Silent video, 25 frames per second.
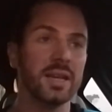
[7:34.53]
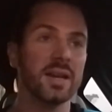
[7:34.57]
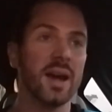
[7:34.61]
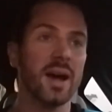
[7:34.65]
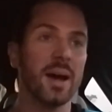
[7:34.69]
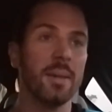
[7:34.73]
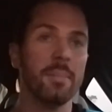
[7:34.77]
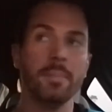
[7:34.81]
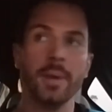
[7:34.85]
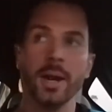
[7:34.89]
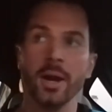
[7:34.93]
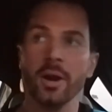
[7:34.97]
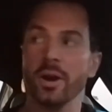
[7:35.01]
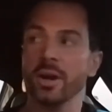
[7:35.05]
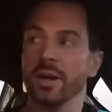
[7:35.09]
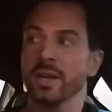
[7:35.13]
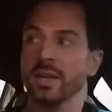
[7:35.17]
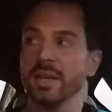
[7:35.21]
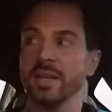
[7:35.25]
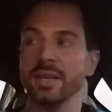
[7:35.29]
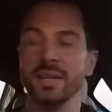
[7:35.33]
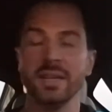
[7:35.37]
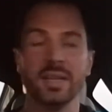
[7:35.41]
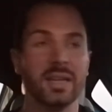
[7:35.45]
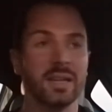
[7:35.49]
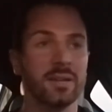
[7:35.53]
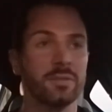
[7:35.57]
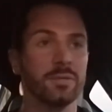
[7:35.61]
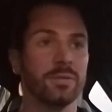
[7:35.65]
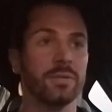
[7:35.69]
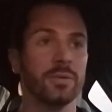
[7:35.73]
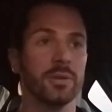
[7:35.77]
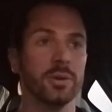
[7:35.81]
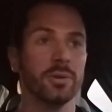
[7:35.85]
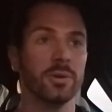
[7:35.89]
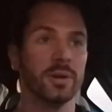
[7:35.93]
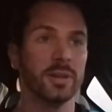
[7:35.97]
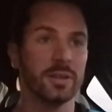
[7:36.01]
American
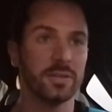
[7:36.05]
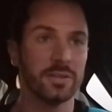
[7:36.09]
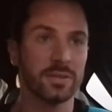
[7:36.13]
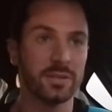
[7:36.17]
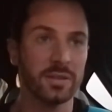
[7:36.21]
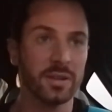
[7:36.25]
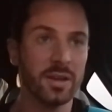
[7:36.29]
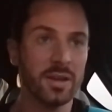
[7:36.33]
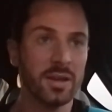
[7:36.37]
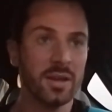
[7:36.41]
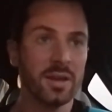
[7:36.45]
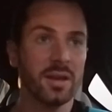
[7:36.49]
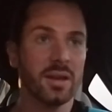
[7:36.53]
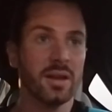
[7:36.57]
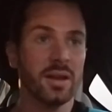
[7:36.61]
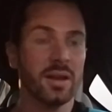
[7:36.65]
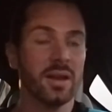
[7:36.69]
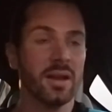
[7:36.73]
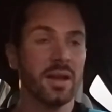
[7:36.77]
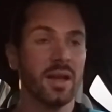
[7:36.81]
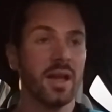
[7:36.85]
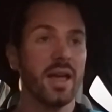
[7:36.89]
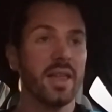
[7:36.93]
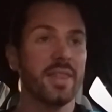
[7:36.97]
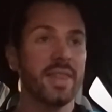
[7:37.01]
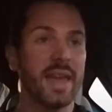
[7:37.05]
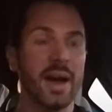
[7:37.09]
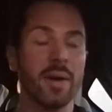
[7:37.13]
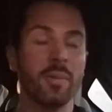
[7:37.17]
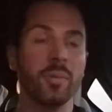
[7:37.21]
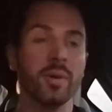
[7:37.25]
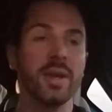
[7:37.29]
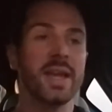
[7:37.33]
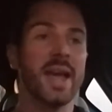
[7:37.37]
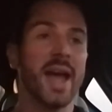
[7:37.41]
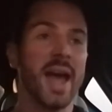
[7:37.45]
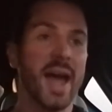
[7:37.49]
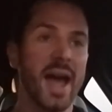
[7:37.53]
influence that
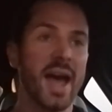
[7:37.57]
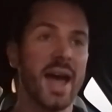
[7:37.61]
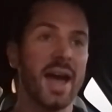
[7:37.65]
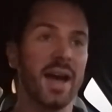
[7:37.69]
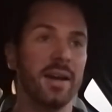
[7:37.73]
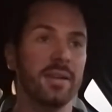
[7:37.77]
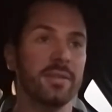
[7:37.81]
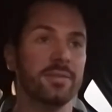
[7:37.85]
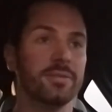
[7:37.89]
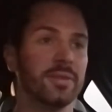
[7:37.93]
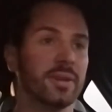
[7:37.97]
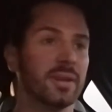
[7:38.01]
we have.